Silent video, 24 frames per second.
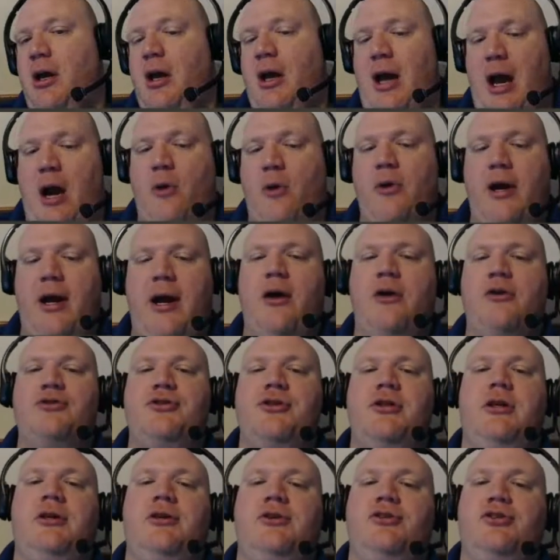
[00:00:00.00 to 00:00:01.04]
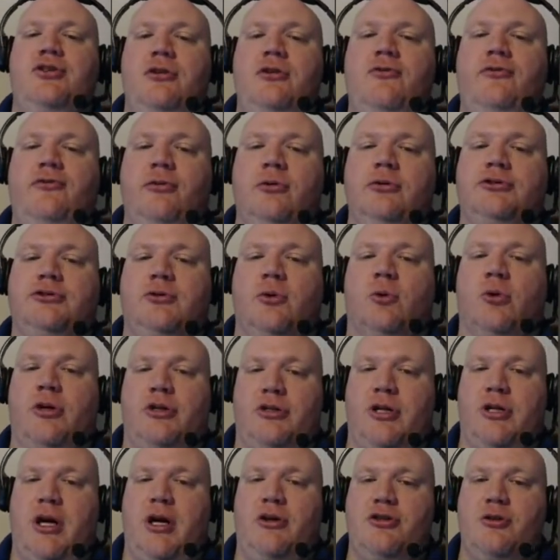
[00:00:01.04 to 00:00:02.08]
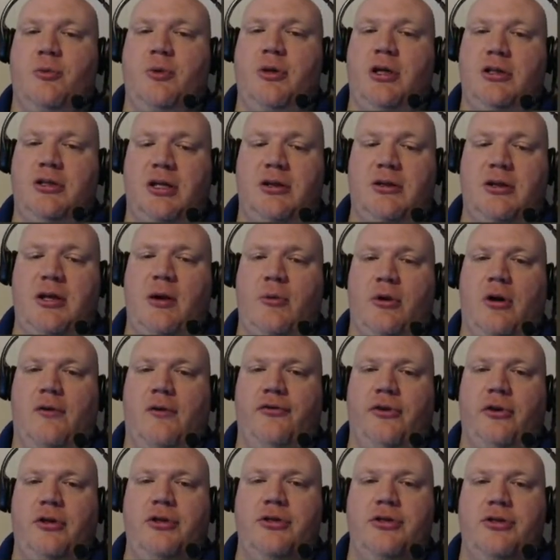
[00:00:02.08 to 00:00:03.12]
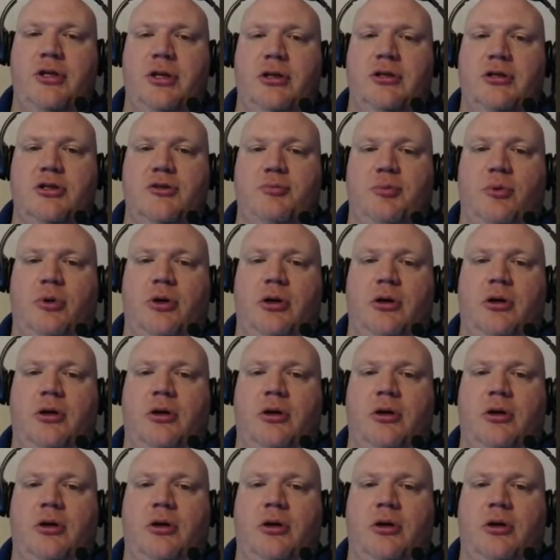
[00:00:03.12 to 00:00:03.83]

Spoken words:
our house is 2 full stories now, so we can tick that one off the list at this point.